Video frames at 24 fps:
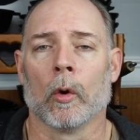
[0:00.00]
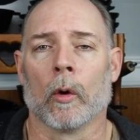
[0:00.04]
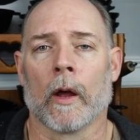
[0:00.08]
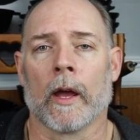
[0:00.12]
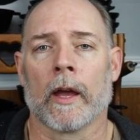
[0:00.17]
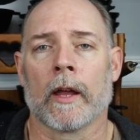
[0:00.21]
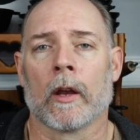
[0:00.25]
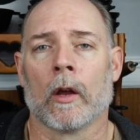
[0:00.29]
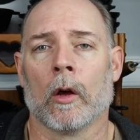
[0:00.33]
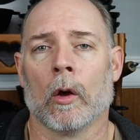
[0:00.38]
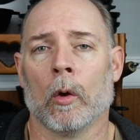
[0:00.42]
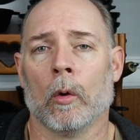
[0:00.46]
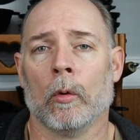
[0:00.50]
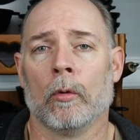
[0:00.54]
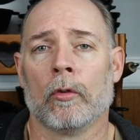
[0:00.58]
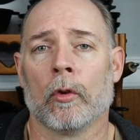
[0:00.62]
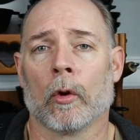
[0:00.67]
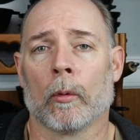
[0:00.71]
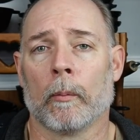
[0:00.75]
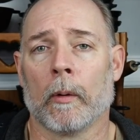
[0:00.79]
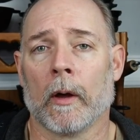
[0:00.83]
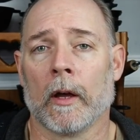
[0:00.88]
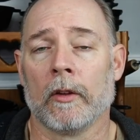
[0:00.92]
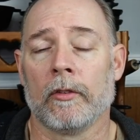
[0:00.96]
your
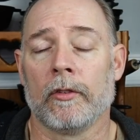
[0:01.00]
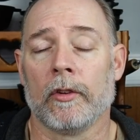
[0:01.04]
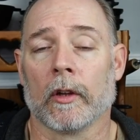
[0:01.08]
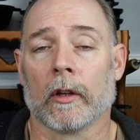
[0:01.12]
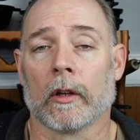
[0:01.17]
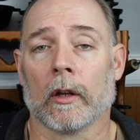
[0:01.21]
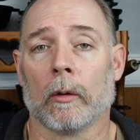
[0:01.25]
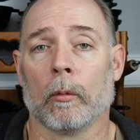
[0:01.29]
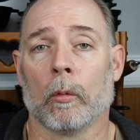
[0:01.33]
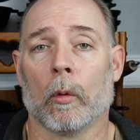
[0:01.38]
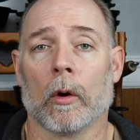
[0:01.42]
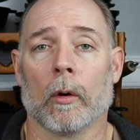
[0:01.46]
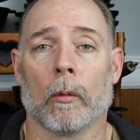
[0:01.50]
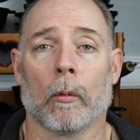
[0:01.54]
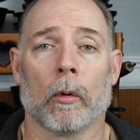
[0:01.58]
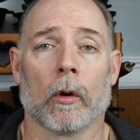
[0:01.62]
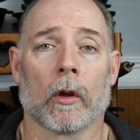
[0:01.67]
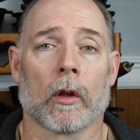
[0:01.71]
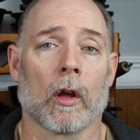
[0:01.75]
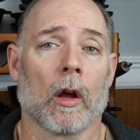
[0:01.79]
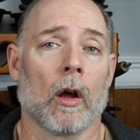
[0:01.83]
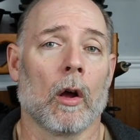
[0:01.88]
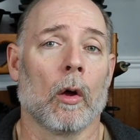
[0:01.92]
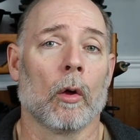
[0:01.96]
anodes are basically
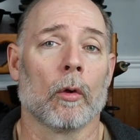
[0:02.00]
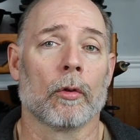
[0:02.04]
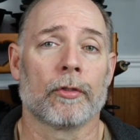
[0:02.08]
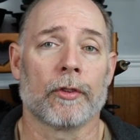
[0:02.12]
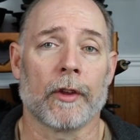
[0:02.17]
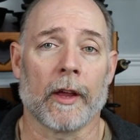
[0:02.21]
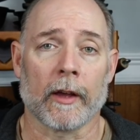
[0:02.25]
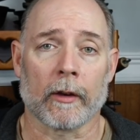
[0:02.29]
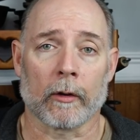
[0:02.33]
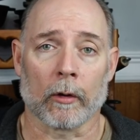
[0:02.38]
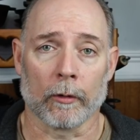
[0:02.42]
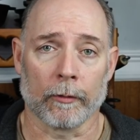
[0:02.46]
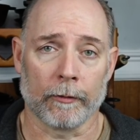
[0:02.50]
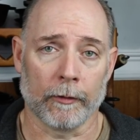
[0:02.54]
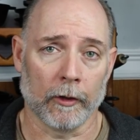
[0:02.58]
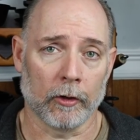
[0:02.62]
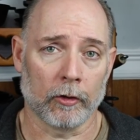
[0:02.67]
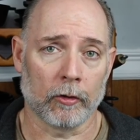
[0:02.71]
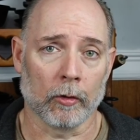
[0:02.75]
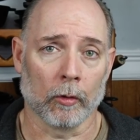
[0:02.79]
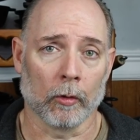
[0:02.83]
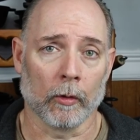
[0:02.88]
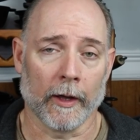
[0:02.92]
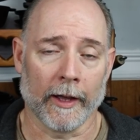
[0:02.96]
what we call
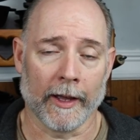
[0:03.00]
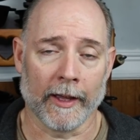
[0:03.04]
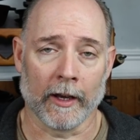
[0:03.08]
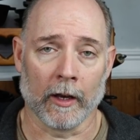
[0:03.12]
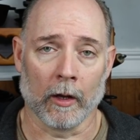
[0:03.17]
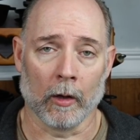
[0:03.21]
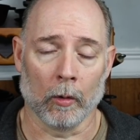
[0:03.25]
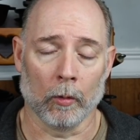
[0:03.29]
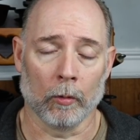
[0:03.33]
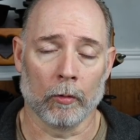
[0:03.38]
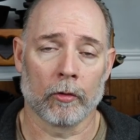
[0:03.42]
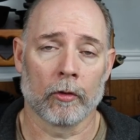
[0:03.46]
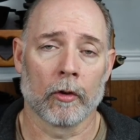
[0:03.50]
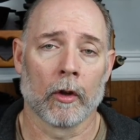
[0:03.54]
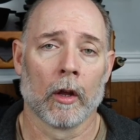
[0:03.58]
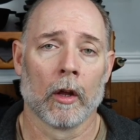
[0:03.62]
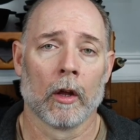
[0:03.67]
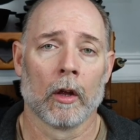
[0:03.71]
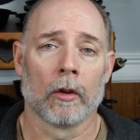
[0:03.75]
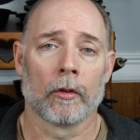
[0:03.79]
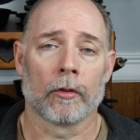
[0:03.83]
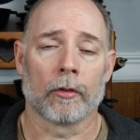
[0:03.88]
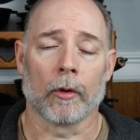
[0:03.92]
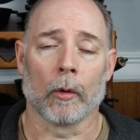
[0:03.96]
sacrificial
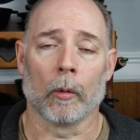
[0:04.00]
anodes.